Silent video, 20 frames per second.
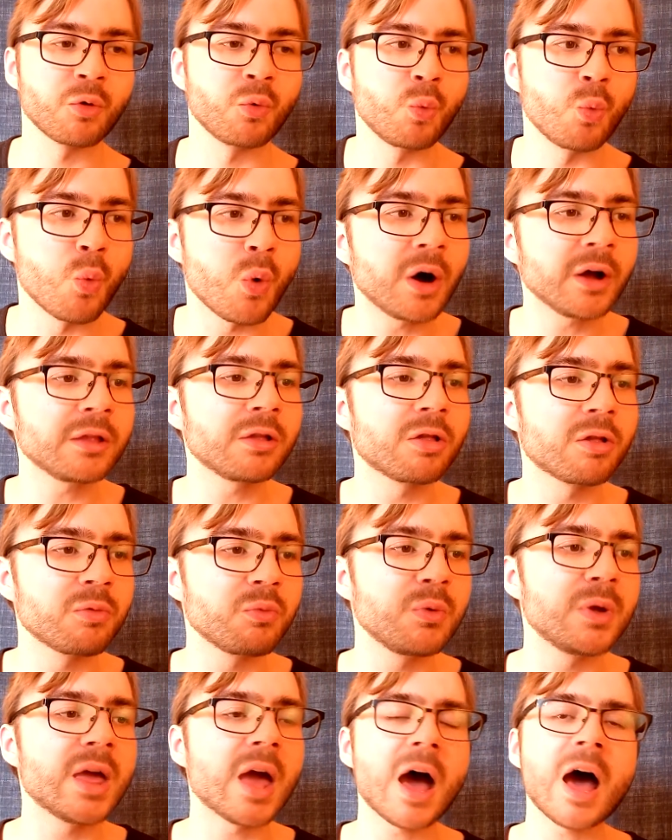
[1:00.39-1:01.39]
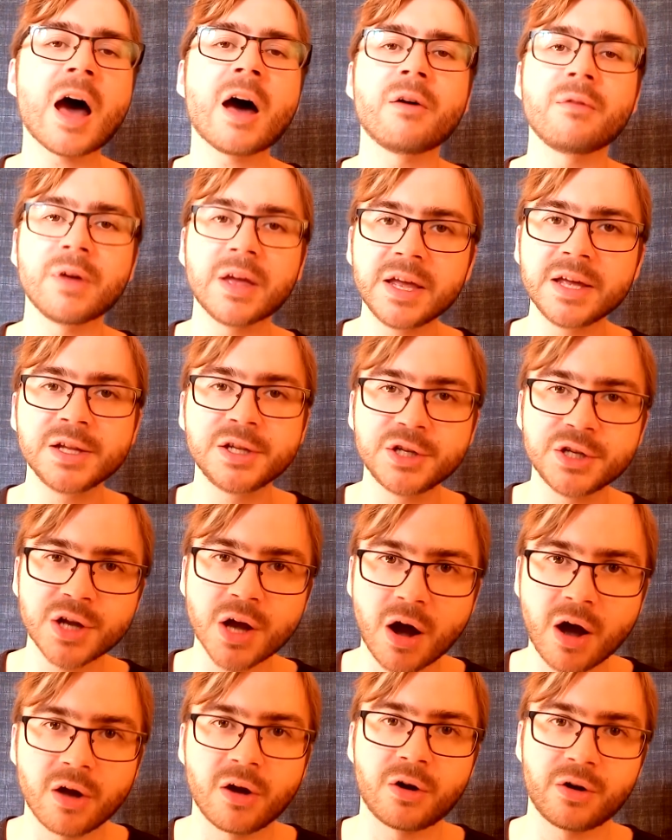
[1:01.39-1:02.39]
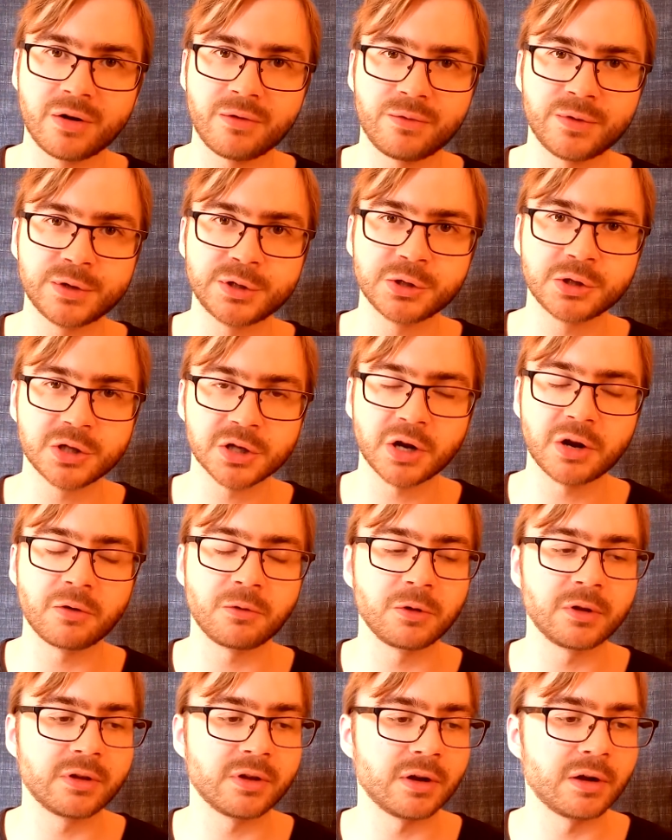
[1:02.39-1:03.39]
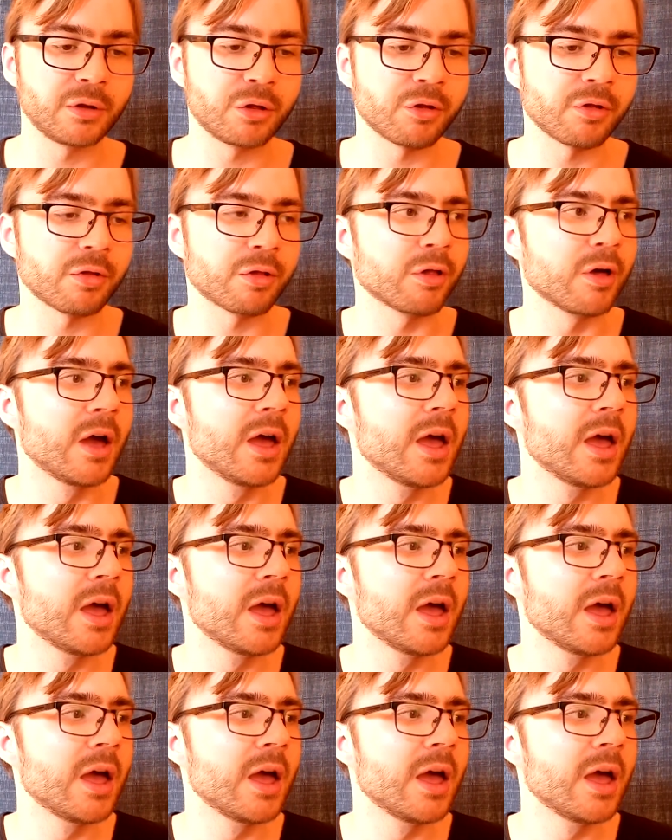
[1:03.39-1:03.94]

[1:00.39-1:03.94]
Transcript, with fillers: Once we have AGI, artificial general intelligence,